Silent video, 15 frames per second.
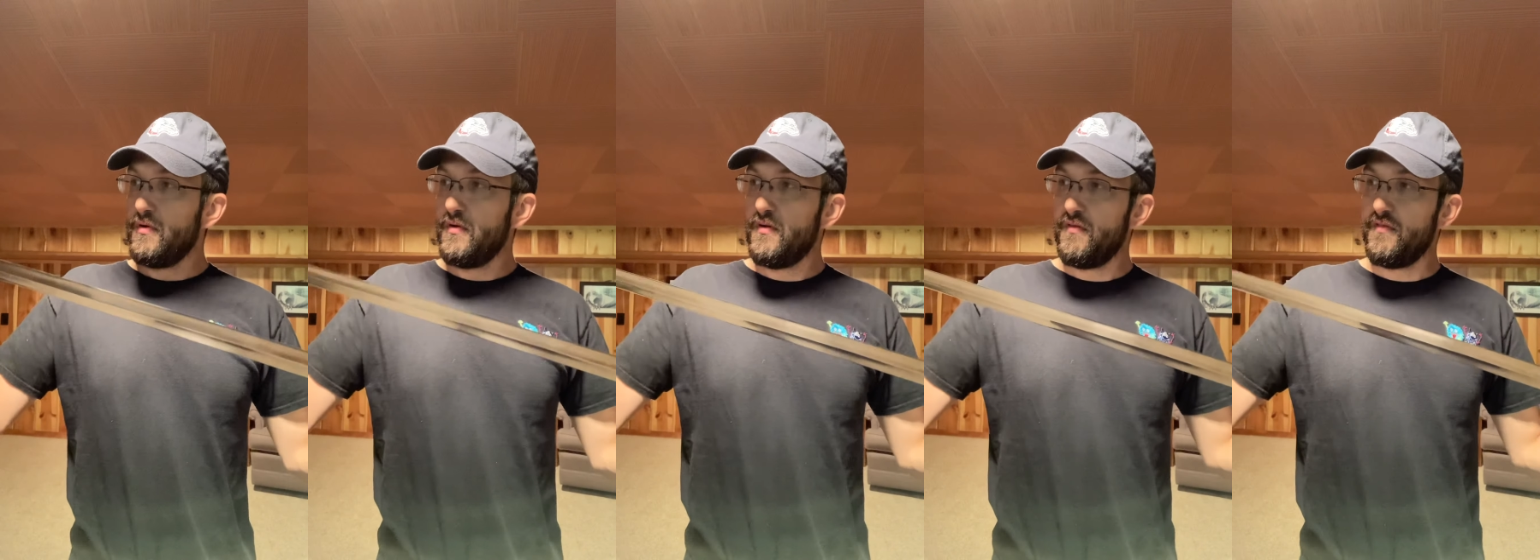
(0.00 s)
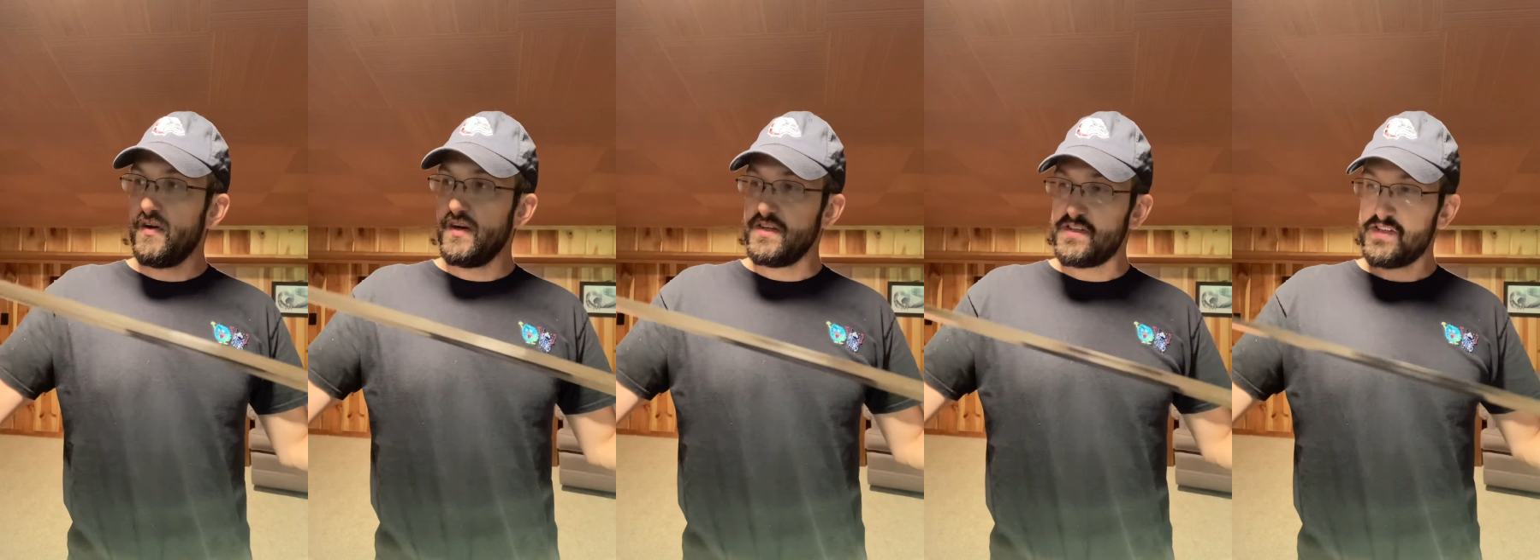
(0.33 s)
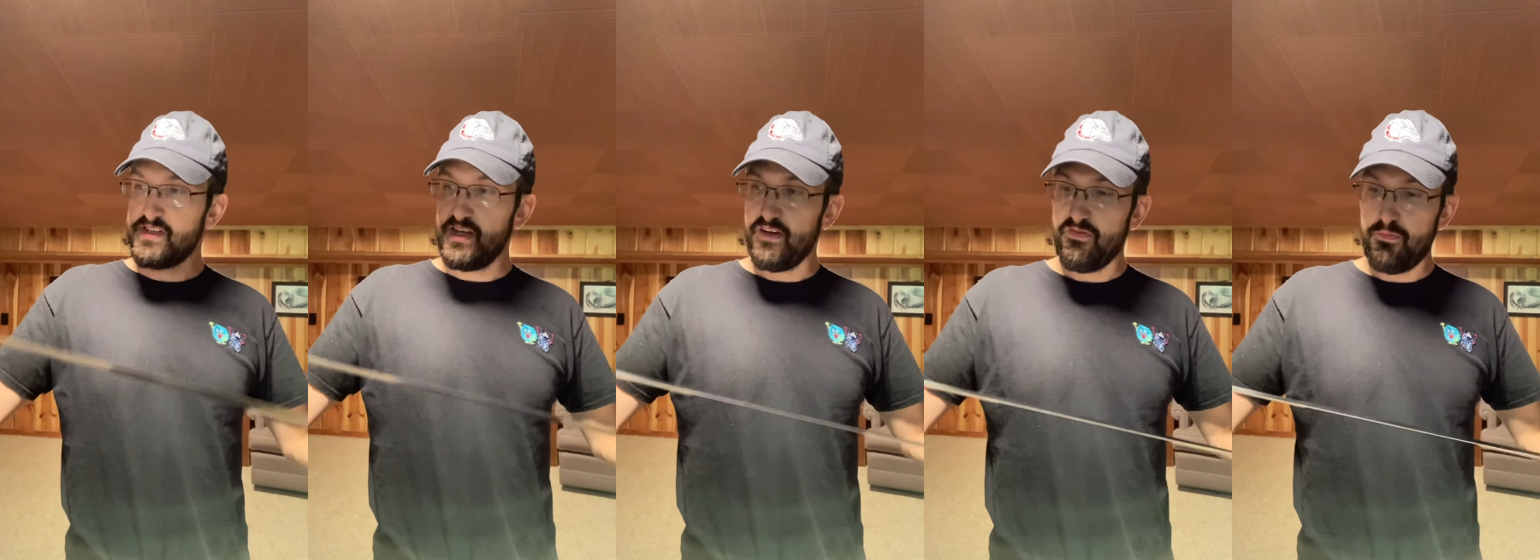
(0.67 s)
very
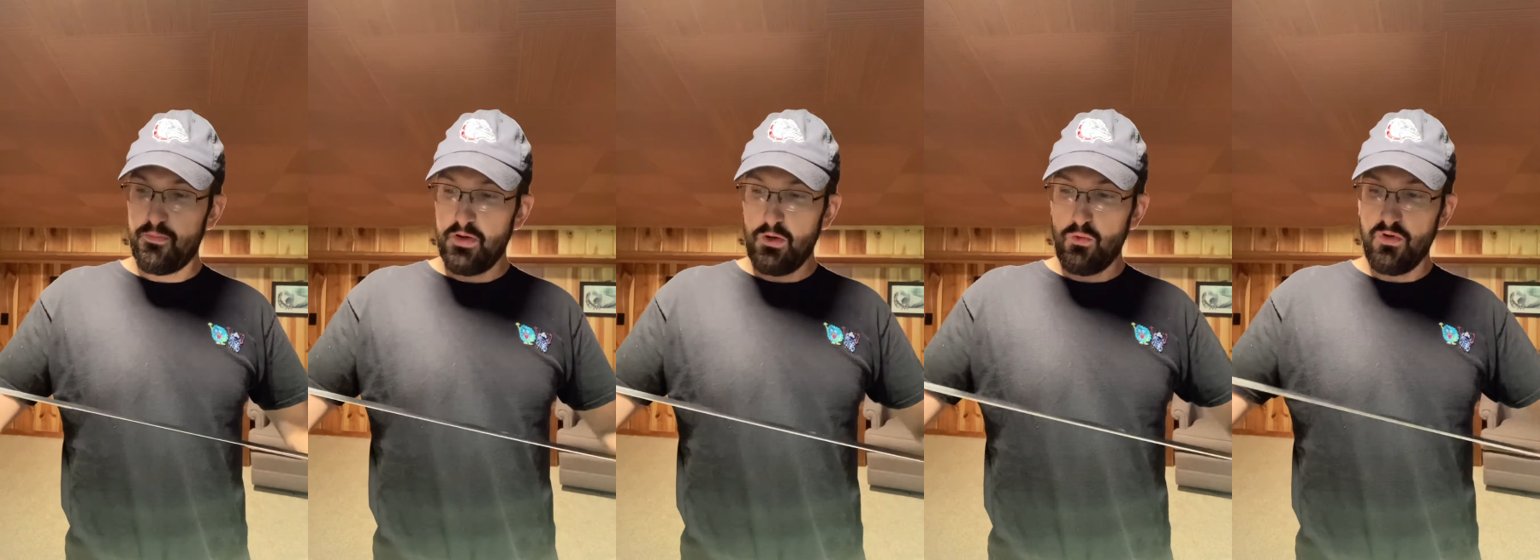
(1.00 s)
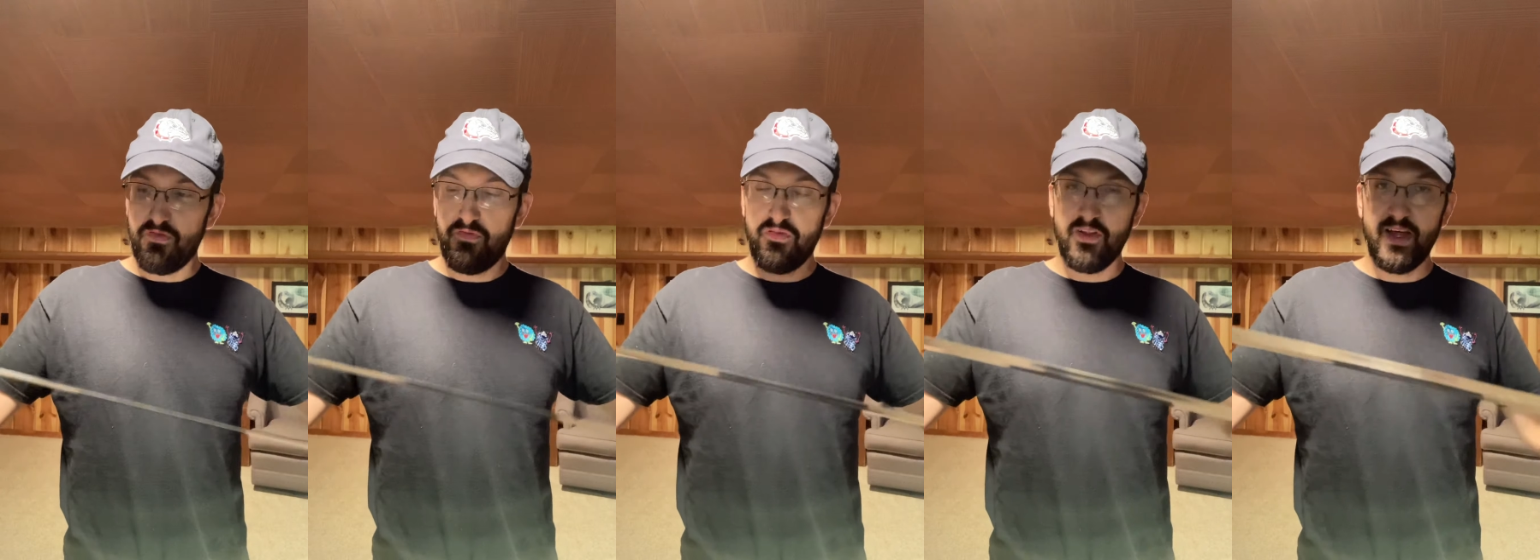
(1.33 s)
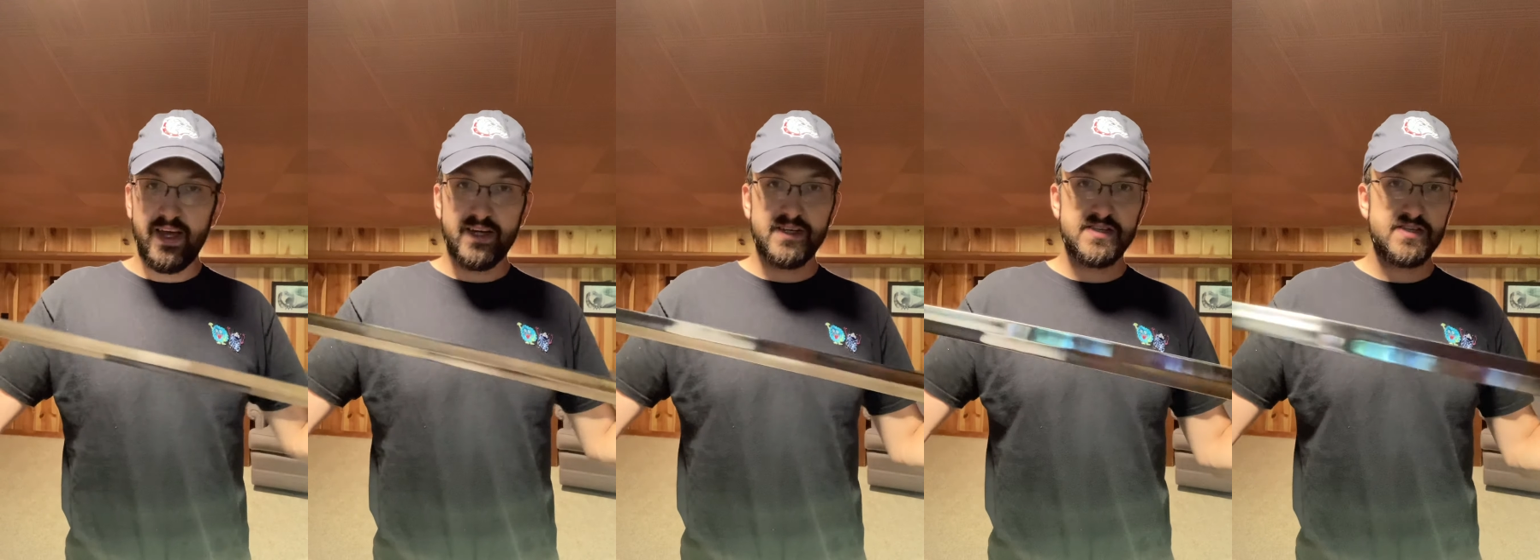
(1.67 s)
stiff, but will
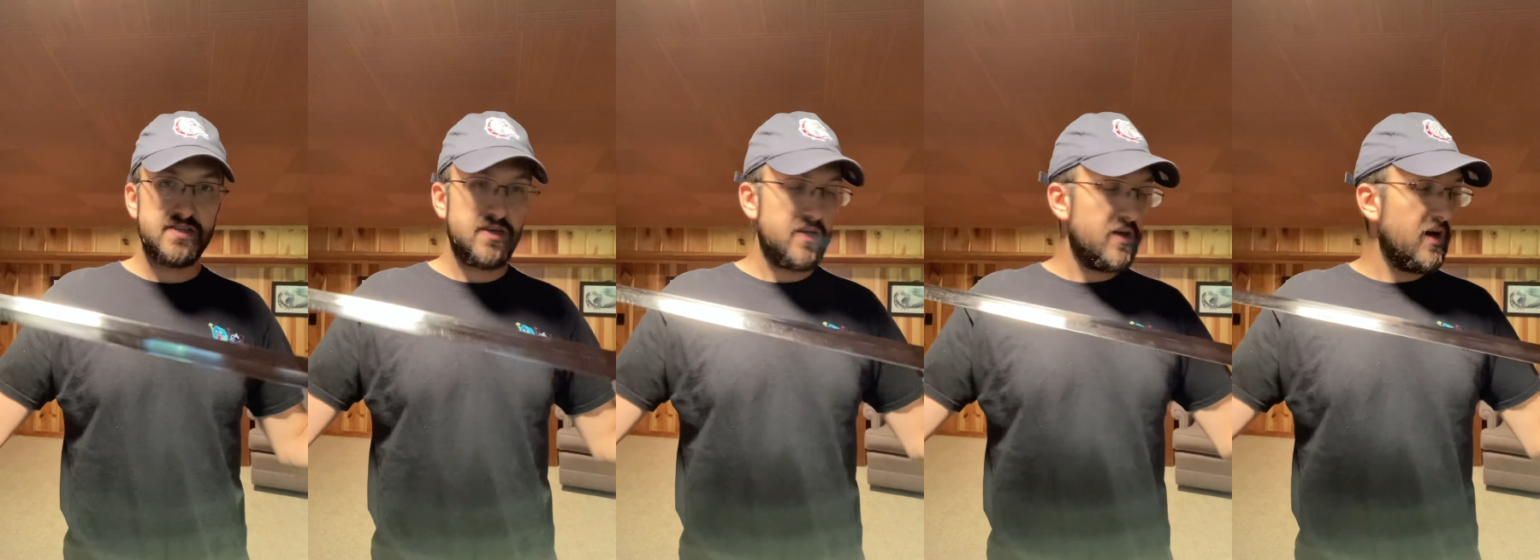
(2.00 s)
flex.